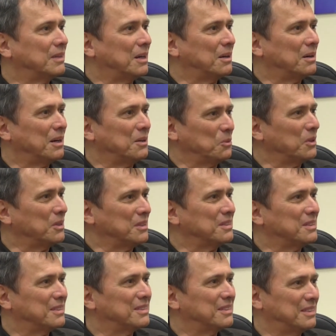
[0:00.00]
I, I want to
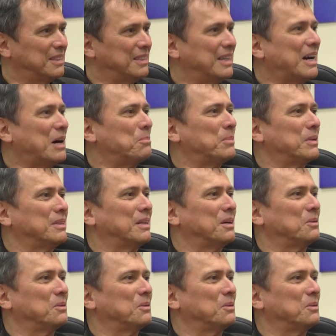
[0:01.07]
see happen.